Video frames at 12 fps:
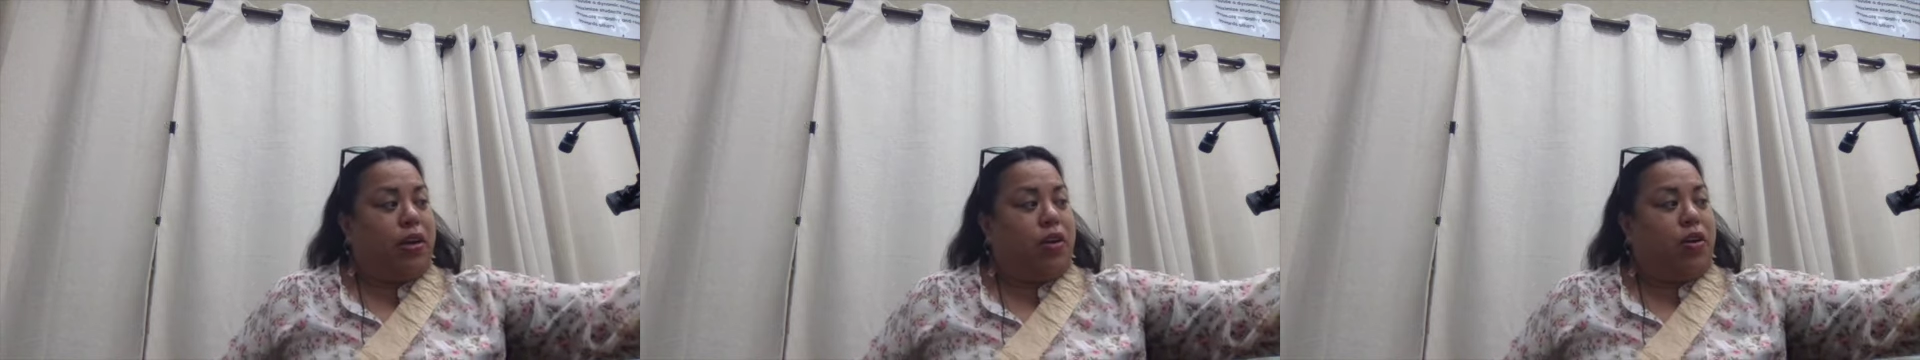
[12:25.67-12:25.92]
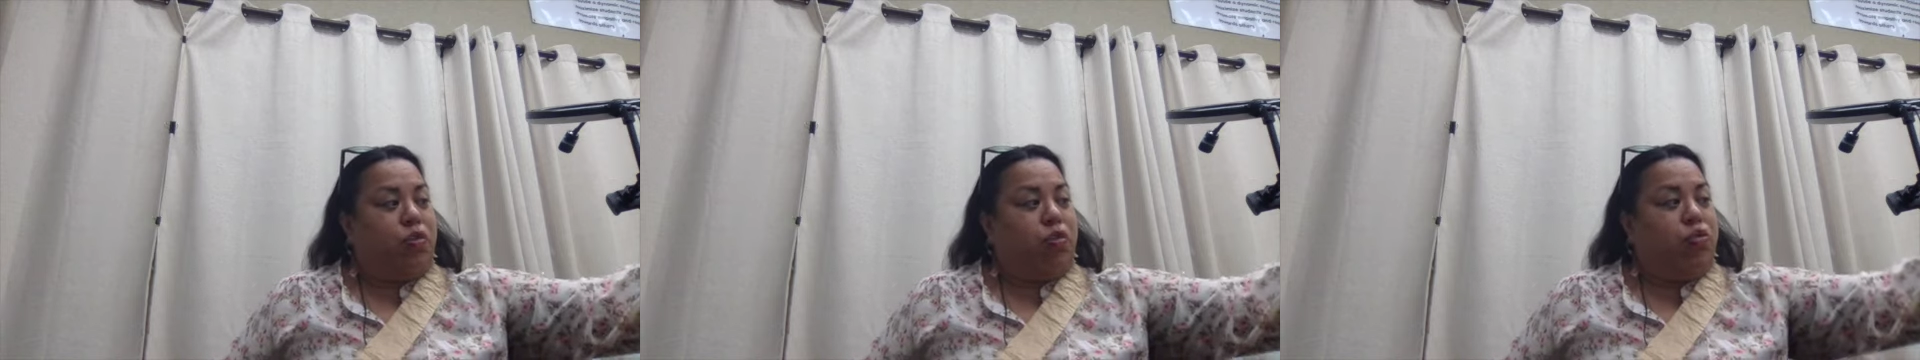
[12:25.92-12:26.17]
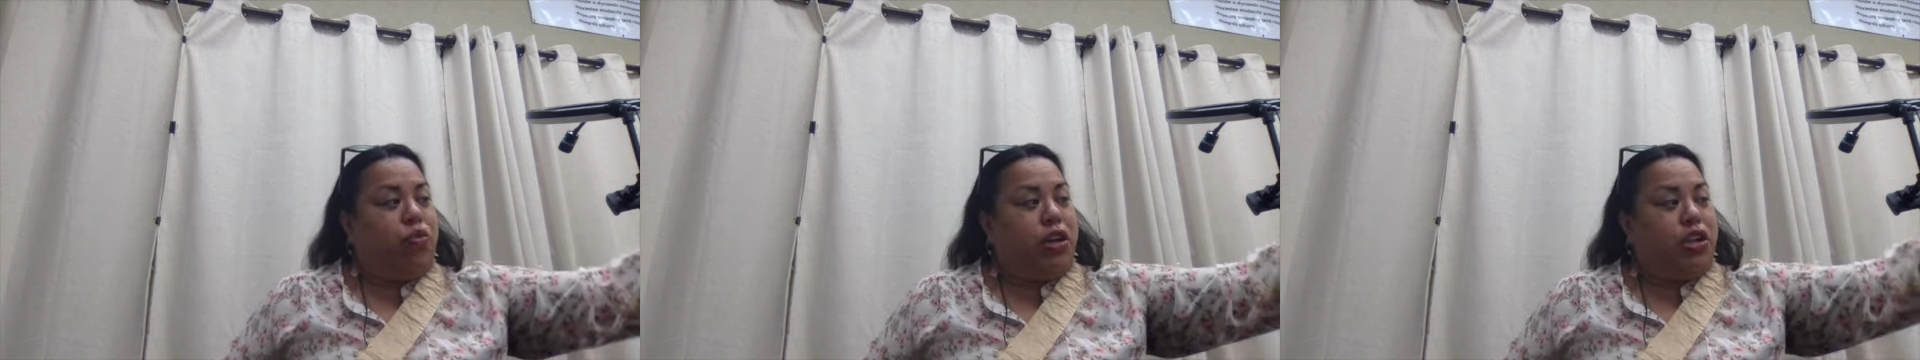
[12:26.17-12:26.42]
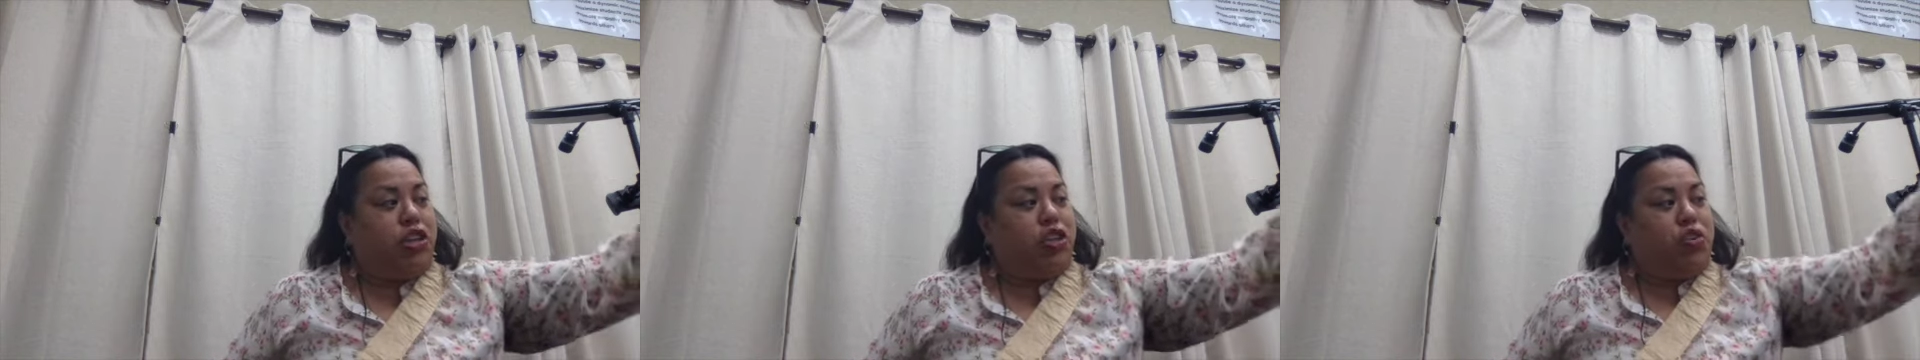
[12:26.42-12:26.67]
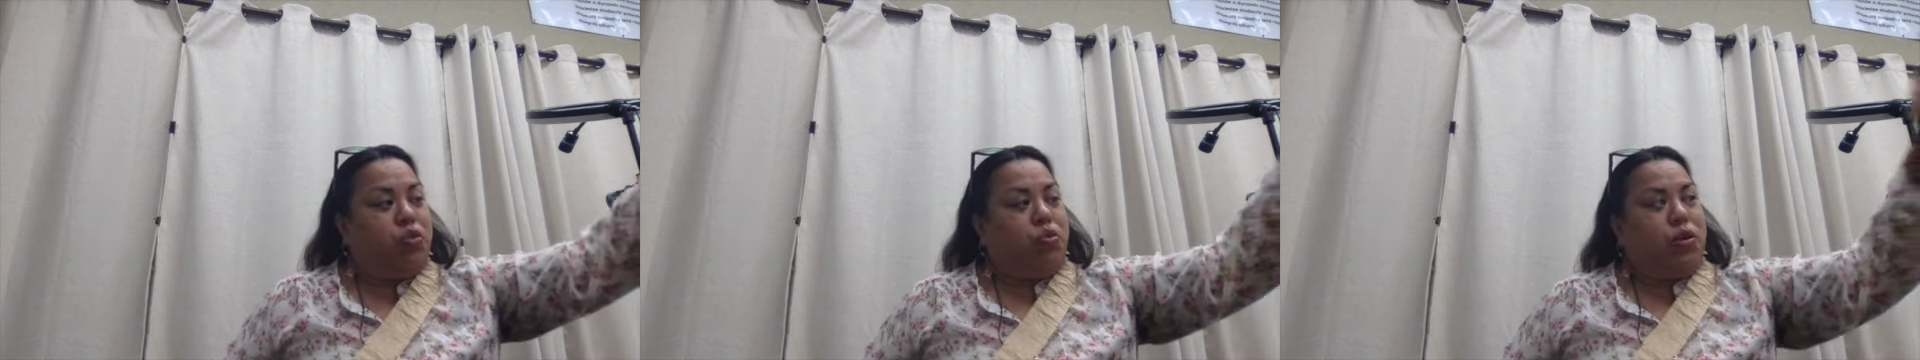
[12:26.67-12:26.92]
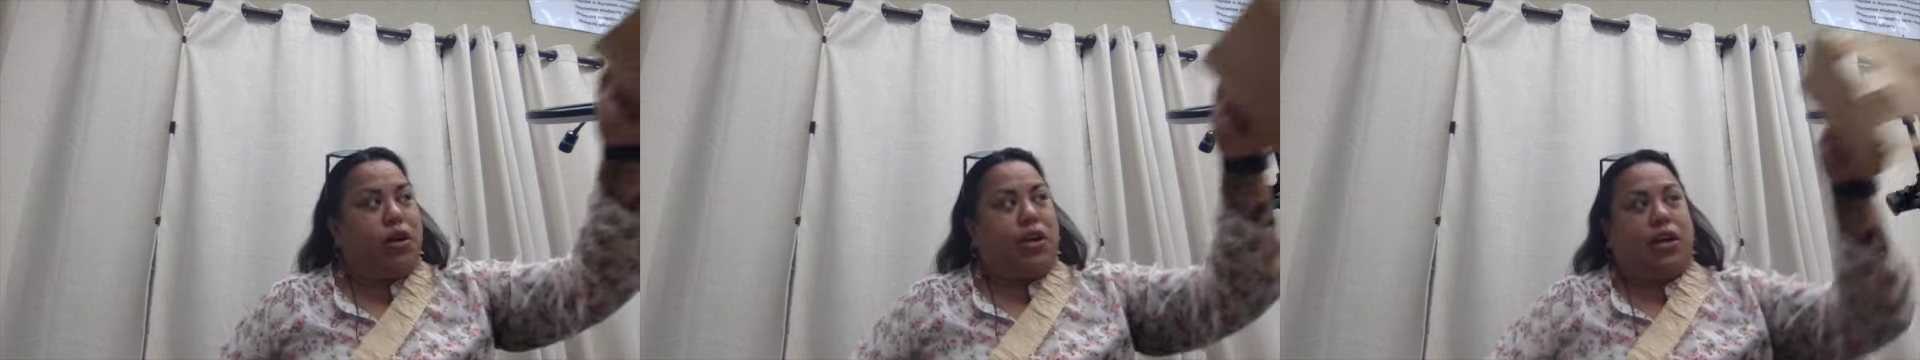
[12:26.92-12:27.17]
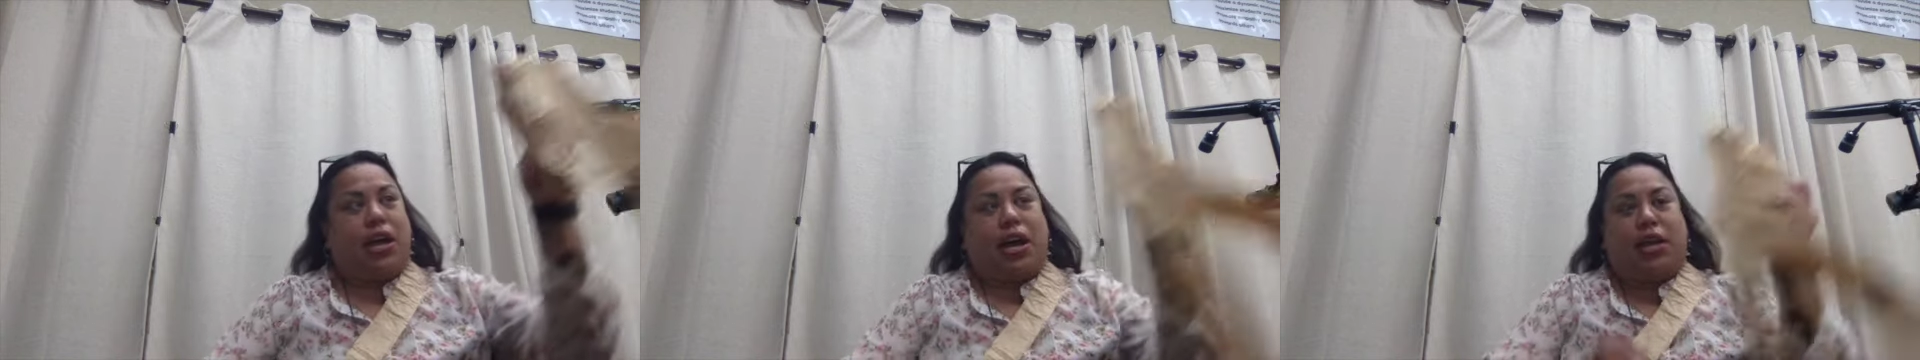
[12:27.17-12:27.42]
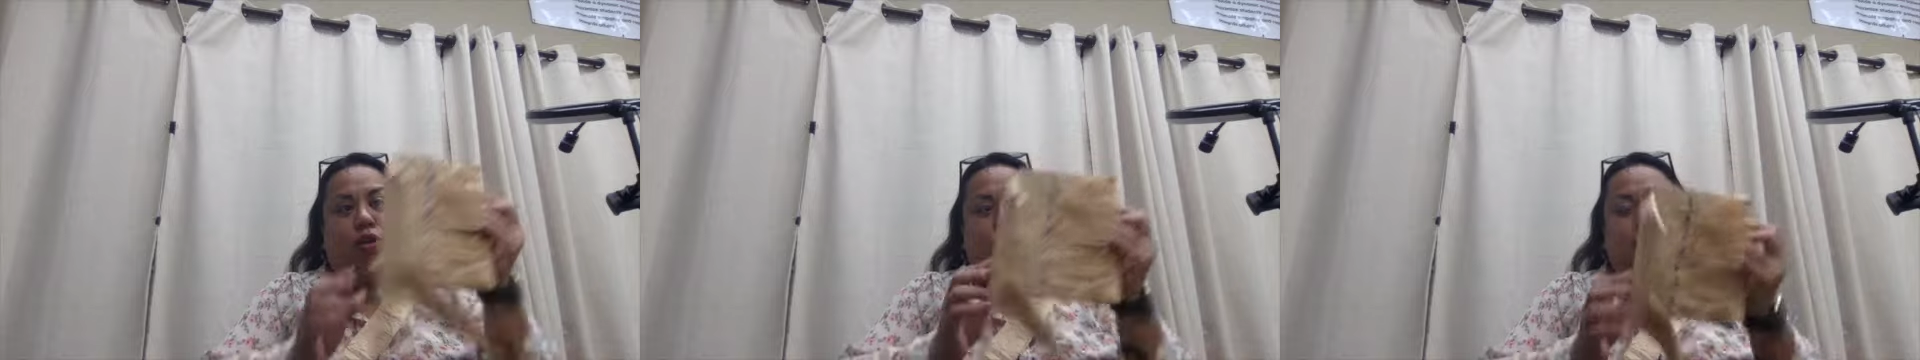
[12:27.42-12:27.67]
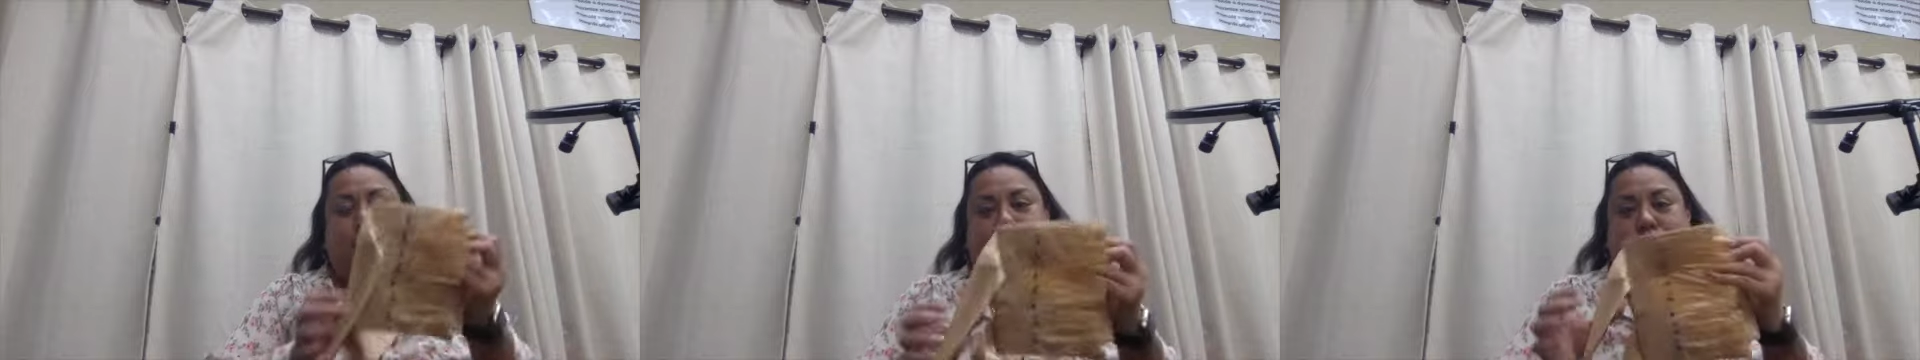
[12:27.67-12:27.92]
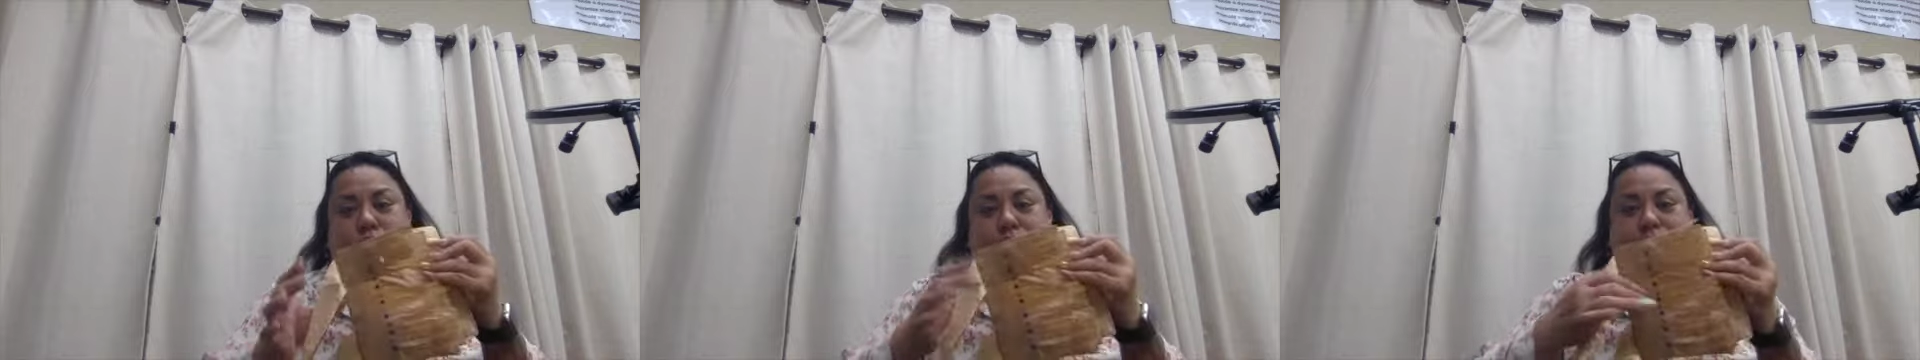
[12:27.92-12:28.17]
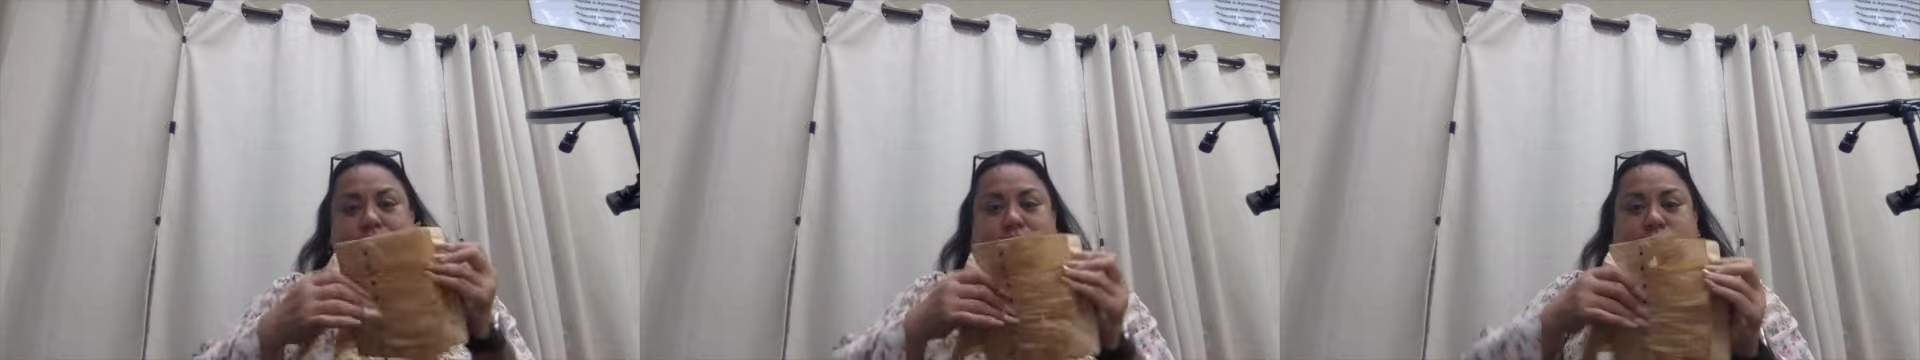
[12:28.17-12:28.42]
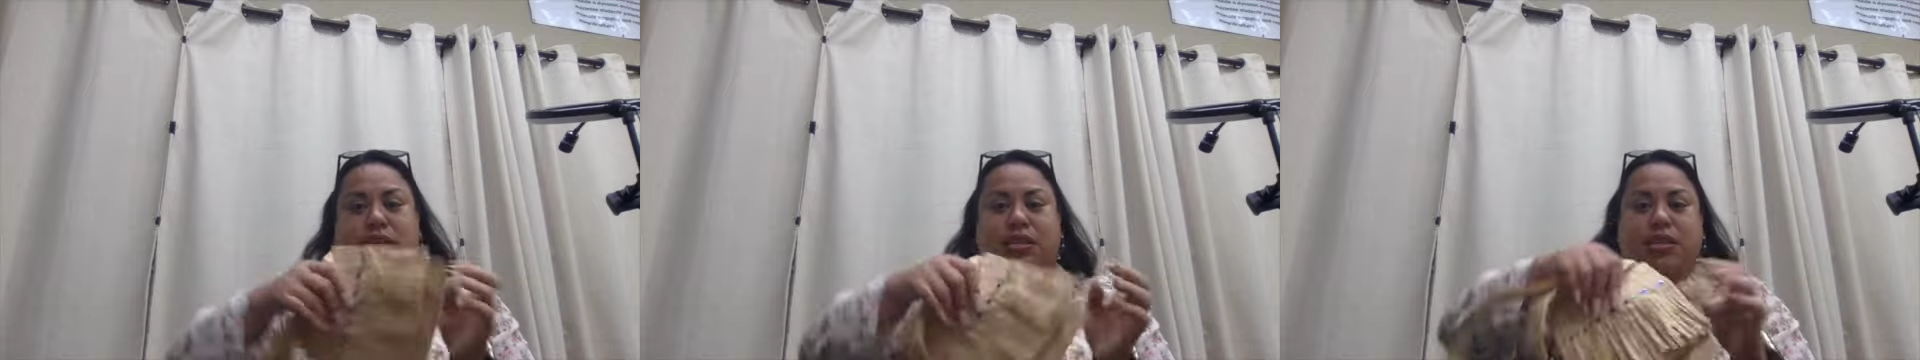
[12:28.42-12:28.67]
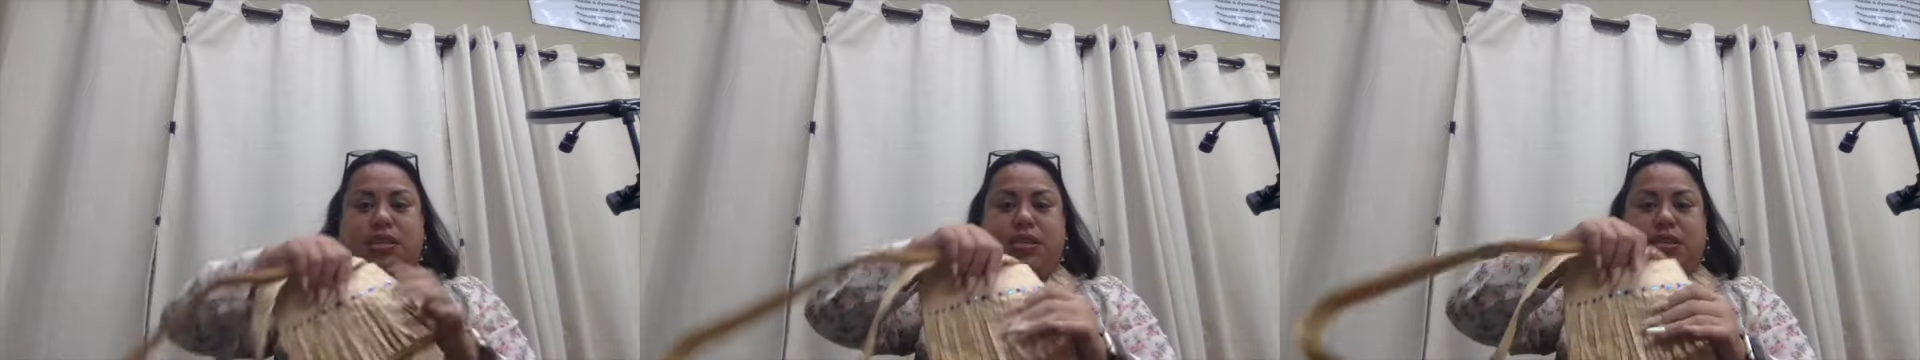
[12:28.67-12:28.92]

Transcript: original one, I used sequins.